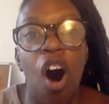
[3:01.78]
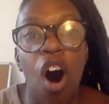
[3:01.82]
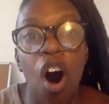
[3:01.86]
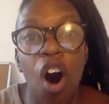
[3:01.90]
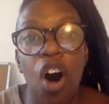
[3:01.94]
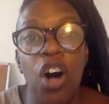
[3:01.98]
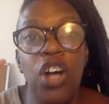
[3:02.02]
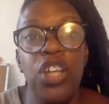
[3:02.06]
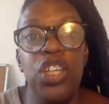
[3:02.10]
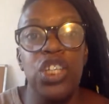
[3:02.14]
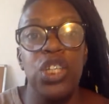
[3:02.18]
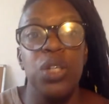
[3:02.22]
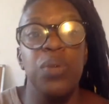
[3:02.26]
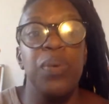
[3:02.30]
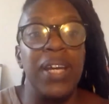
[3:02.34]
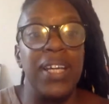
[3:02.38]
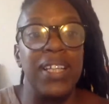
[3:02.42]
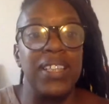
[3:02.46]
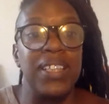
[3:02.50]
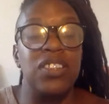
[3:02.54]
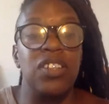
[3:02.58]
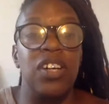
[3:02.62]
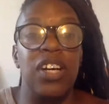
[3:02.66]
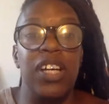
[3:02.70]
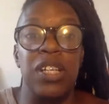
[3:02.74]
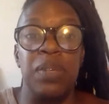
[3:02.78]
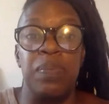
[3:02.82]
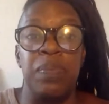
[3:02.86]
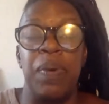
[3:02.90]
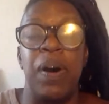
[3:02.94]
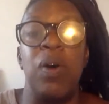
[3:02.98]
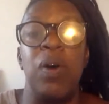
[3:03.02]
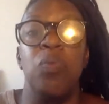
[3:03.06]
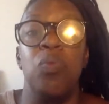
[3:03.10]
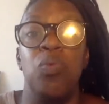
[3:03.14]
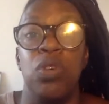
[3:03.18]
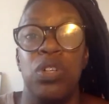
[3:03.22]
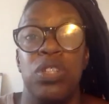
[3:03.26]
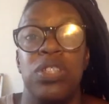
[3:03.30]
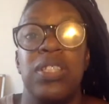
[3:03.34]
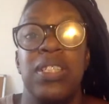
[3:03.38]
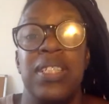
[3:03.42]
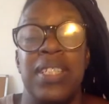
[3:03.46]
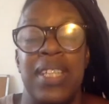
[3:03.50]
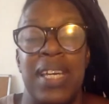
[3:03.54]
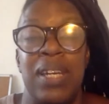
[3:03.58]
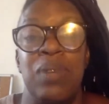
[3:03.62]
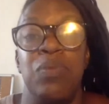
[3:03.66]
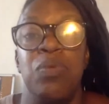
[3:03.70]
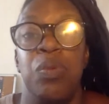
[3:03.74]
Are you excited about what
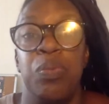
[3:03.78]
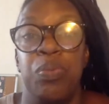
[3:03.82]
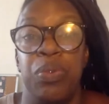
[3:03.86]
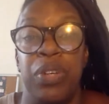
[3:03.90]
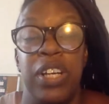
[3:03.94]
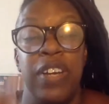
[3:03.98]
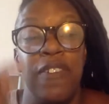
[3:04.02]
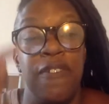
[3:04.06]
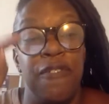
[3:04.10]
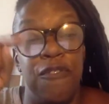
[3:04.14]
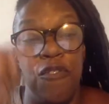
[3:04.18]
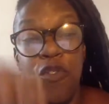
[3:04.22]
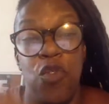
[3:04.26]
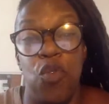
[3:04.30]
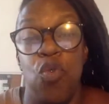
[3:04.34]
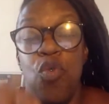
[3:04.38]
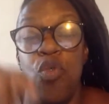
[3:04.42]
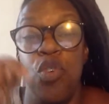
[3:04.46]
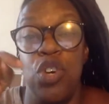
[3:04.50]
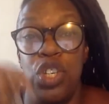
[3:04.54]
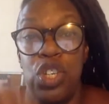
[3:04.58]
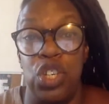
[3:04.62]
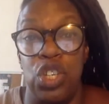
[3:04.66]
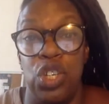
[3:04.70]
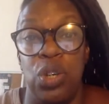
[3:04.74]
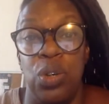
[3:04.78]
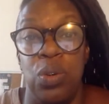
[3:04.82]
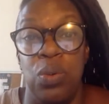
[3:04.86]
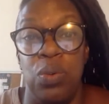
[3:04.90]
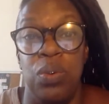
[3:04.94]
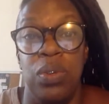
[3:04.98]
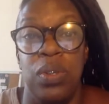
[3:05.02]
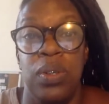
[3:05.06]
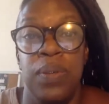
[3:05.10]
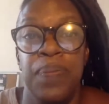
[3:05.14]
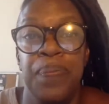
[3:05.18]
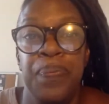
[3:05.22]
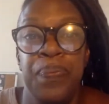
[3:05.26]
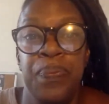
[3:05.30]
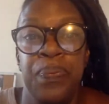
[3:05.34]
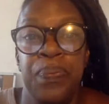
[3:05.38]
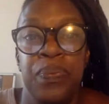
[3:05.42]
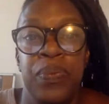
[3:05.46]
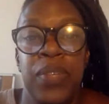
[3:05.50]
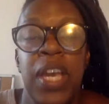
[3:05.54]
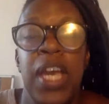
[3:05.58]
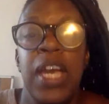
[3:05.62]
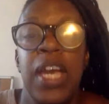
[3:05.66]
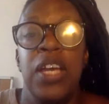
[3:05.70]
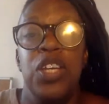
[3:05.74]
today will bring for you?
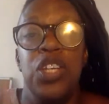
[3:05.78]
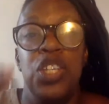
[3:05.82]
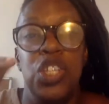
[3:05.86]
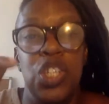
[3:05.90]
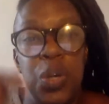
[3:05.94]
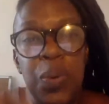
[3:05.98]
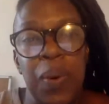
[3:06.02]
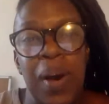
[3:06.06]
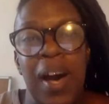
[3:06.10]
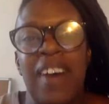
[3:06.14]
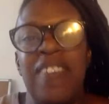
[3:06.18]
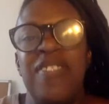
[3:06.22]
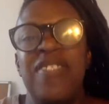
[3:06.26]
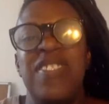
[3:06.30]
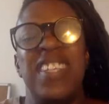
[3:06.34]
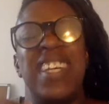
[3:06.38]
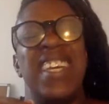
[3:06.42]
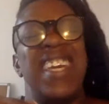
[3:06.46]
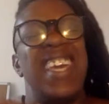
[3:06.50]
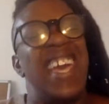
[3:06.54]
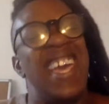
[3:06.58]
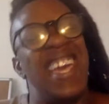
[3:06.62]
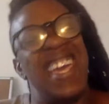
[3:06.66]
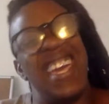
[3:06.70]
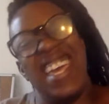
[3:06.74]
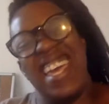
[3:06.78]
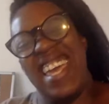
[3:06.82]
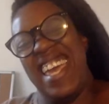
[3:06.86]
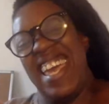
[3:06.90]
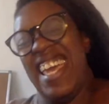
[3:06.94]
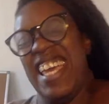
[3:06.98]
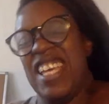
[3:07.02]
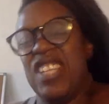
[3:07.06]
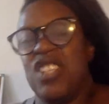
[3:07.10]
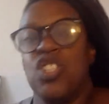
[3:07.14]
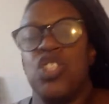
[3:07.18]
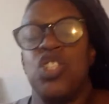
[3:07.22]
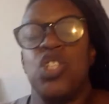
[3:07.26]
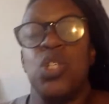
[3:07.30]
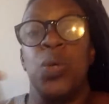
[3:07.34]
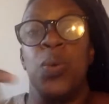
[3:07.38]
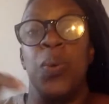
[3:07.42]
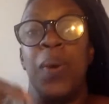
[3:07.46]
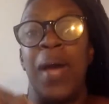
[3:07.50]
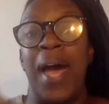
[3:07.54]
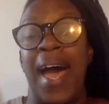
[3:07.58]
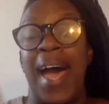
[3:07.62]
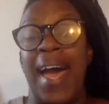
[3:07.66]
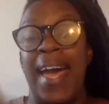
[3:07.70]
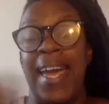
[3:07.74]
You have to get
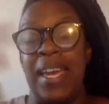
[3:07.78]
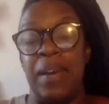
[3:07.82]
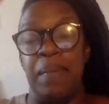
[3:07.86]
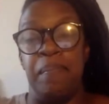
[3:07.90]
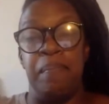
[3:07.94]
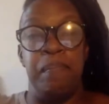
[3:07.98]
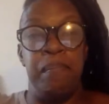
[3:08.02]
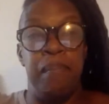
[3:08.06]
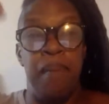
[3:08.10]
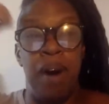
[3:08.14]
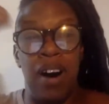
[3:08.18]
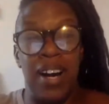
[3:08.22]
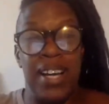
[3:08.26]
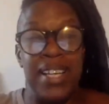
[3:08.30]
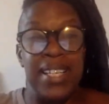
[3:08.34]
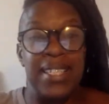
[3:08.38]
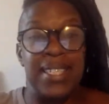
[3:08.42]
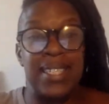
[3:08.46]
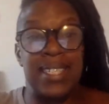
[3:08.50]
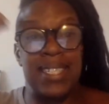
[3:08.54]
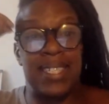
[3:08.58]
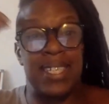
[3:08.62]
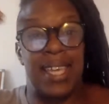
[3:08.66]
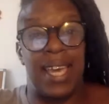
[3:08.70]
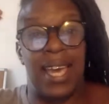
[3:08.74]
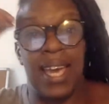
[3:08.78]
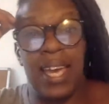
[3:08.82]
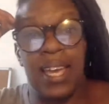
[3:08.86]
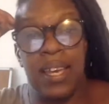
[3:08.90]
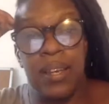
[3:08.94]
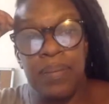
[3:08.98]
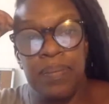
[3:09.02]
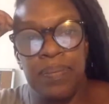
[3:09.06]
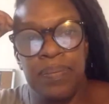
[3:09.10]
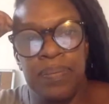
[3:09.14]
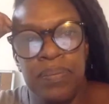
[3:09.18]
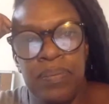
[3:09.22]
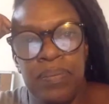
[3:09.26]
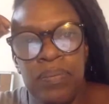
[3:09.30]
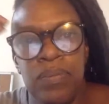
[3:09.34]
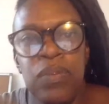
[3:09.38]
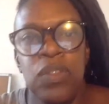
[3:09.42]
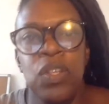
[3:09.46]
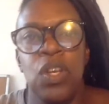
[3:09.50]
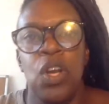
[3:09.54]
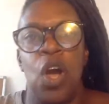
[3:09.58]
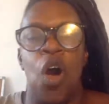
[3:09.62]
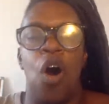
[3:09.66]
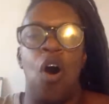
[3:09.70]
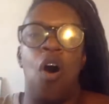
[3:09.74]
into a mindset
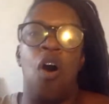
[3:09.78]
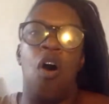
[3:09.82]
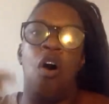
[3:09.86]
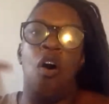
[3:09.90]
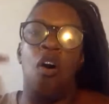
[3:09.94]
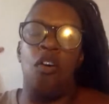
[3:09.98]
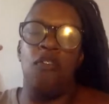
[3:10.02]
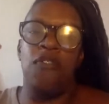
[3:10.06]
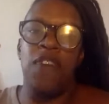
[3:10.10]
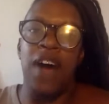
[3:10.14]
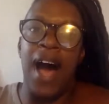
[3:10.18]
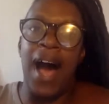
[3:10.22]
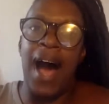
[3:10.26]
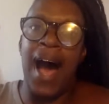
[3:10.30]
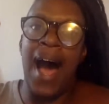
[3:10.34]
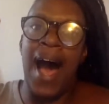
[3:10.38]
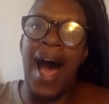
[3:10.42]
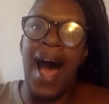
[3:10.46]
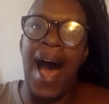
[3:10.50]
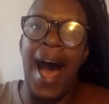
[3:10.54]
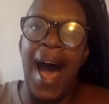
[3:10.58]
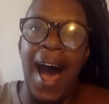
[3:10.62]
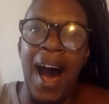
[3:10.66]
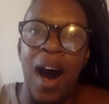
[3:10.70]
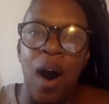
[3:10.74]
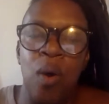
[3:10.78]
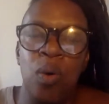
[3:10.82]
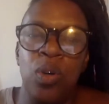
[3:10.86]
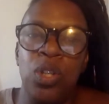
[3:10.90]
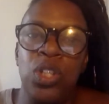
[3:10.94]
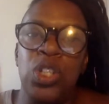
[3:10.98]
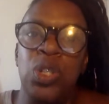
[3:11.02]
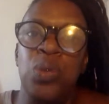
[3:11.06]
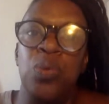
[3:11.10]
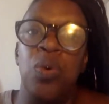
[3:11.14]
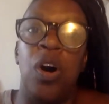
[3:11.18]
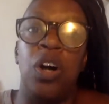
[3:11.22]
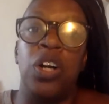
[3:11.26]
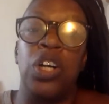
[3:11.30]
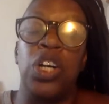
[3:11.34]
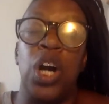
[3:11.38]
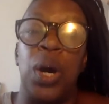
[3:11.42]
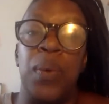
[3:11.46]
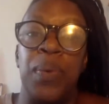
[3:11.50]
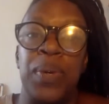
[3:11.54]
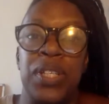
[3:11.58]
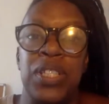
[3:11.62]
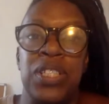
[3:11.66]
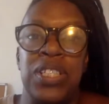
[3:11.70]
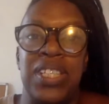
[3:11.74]
of how you are
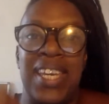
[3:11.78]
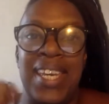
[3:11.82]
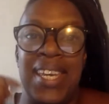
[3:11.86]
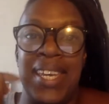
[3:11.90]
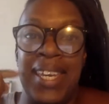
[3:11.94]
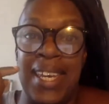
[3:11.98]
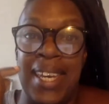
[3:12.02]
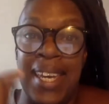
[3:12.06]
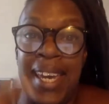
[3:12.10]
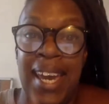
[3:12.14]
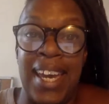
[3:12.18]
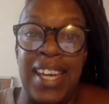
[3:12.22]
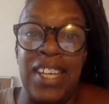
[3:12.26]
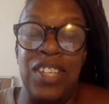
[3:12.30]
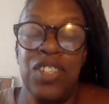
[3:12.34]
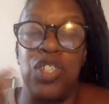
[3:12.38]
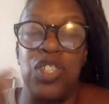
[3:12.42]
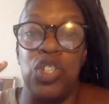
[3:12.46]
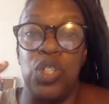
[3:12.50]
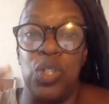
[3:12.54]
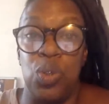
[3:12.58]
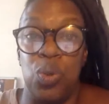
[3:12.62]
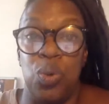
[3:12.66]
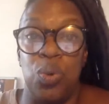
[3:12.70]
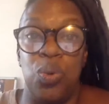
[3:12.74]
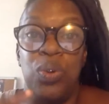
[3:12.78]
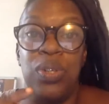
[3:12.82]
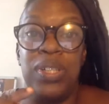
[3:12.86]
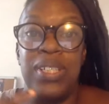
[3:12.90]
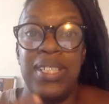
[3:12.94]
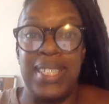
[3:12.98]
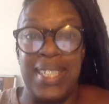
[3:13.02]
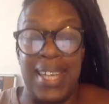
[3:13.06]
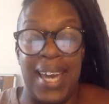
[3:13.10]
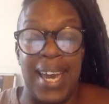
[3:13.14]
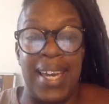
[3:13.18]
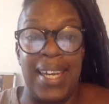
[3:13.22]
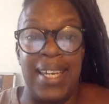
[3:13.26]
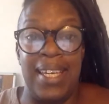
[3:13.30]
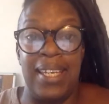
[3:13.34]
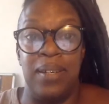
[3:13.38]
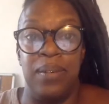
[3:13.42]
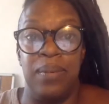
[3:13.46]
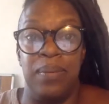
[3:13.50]
going to engage your day,